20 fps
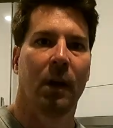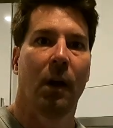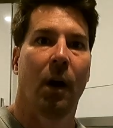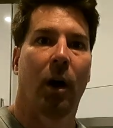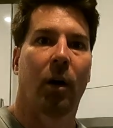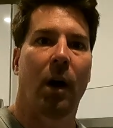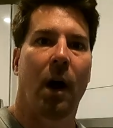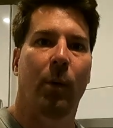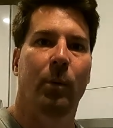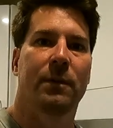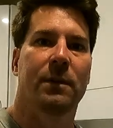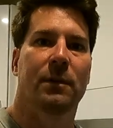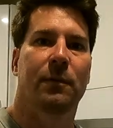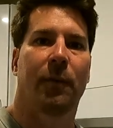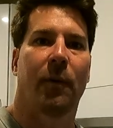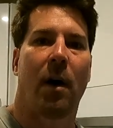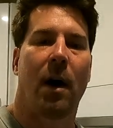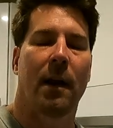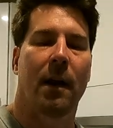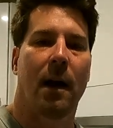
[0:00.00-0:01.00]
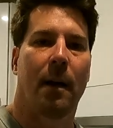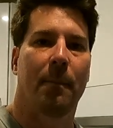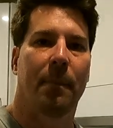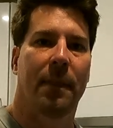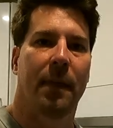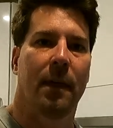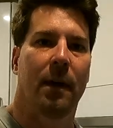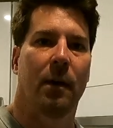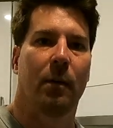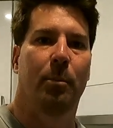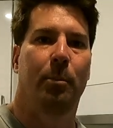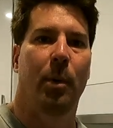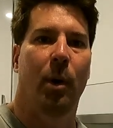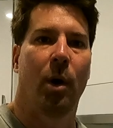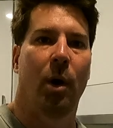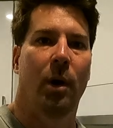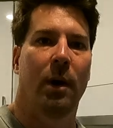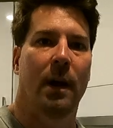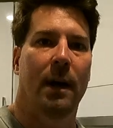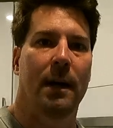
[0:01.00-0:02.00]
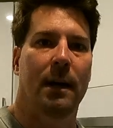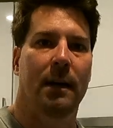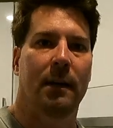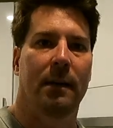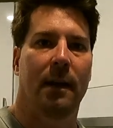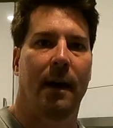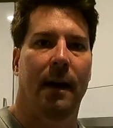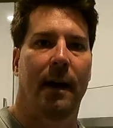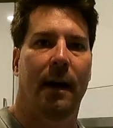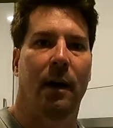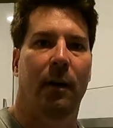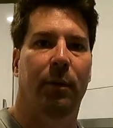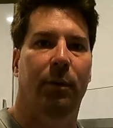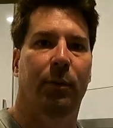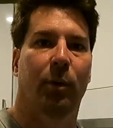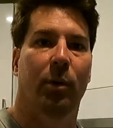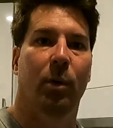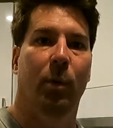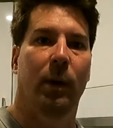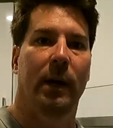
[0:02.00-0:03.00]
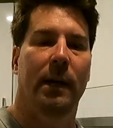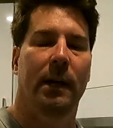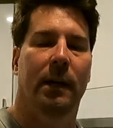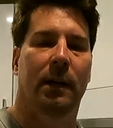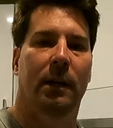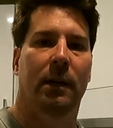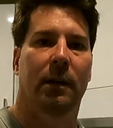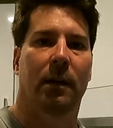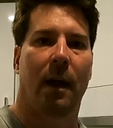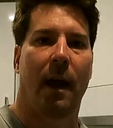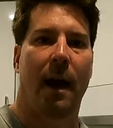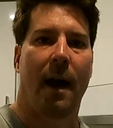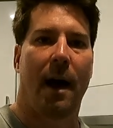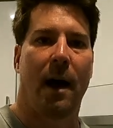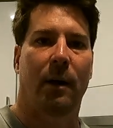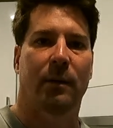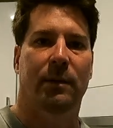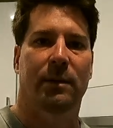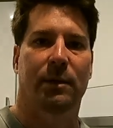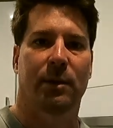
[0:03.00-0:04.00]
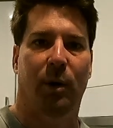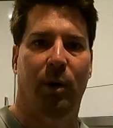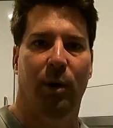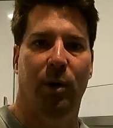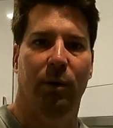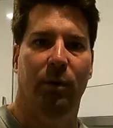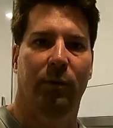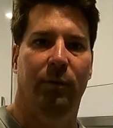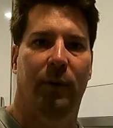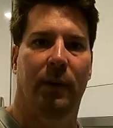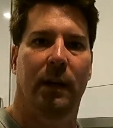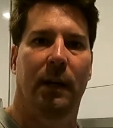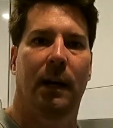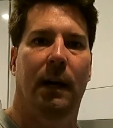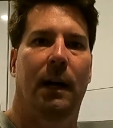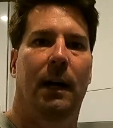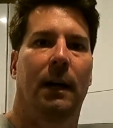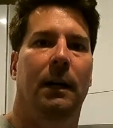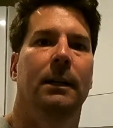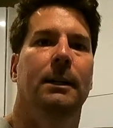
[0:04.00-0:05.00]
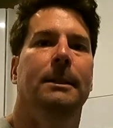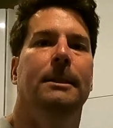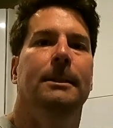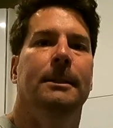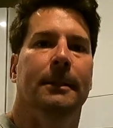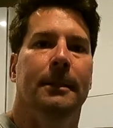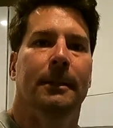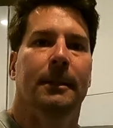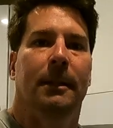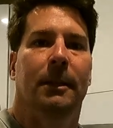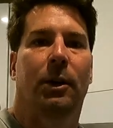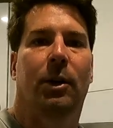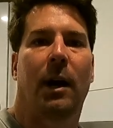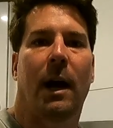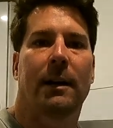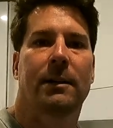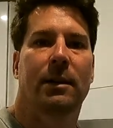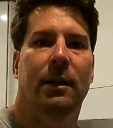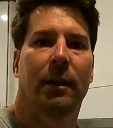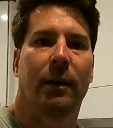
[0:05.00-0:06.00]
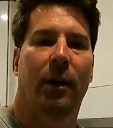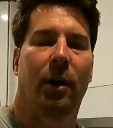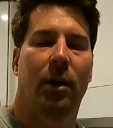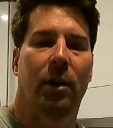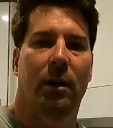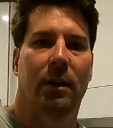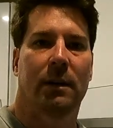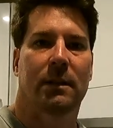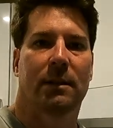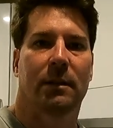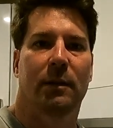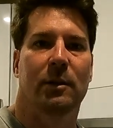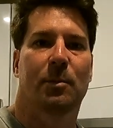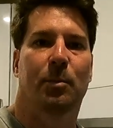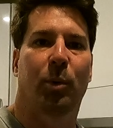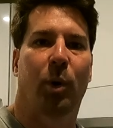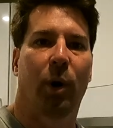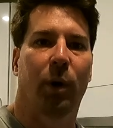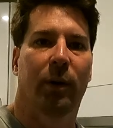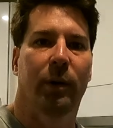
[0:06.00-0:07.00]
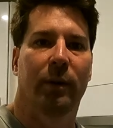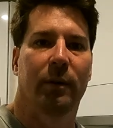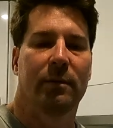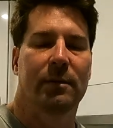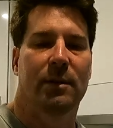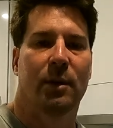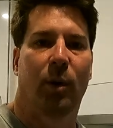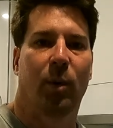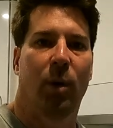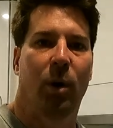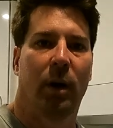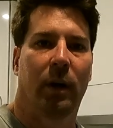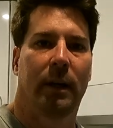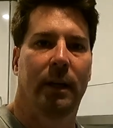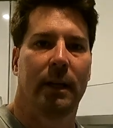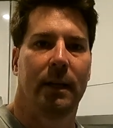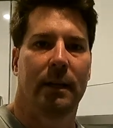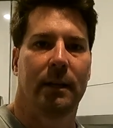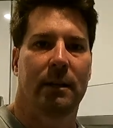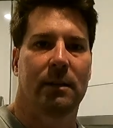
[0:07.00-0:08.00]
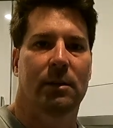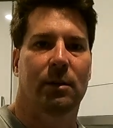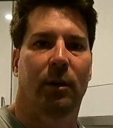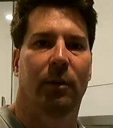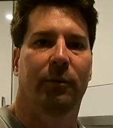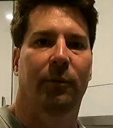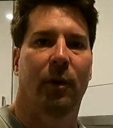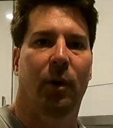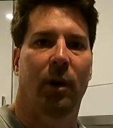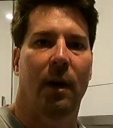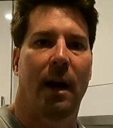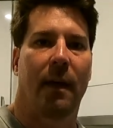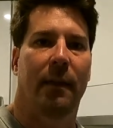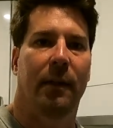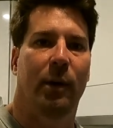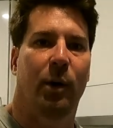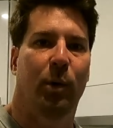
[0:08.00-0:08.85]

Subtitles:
All right, we just fired up the burner. Now, through the week, our stove here cracked it on us and it's broken, it's not working. So I've got out the